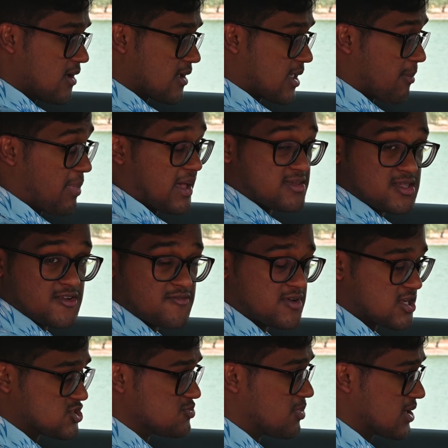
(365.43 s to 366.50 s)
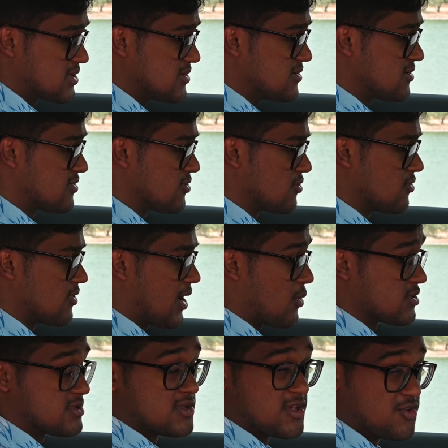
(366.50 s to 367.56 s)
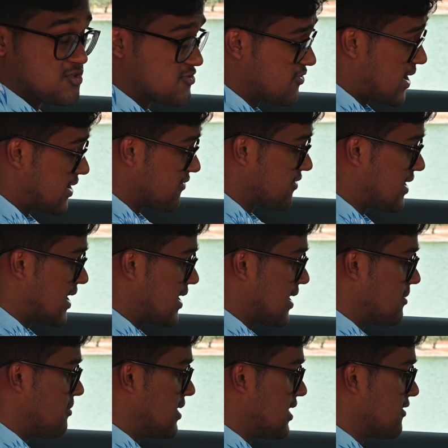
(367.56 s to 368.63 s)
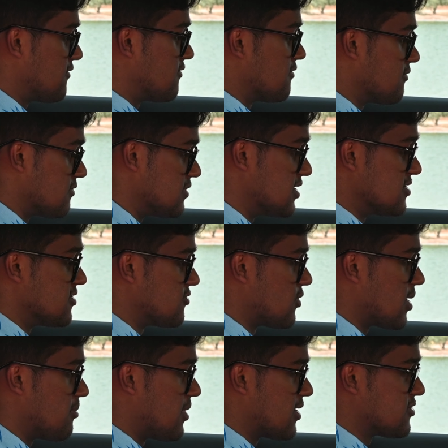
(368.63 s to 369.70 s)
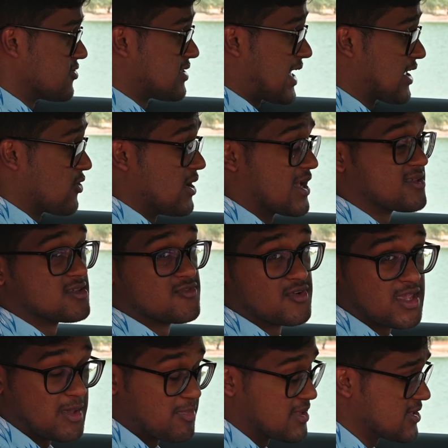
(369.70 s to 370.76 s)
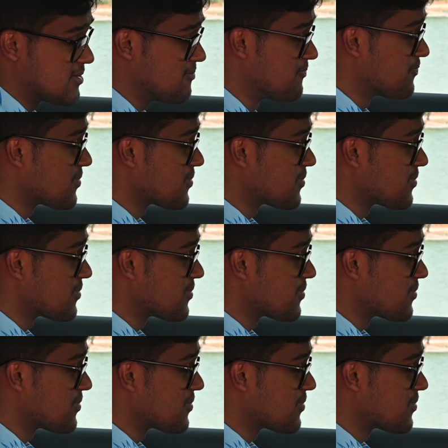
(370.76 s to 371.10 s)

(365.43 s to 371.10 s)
capacitive touch buttons, so I wasn't a huge fan of that. I believe this is way better, so thank you Lexus for keeping them.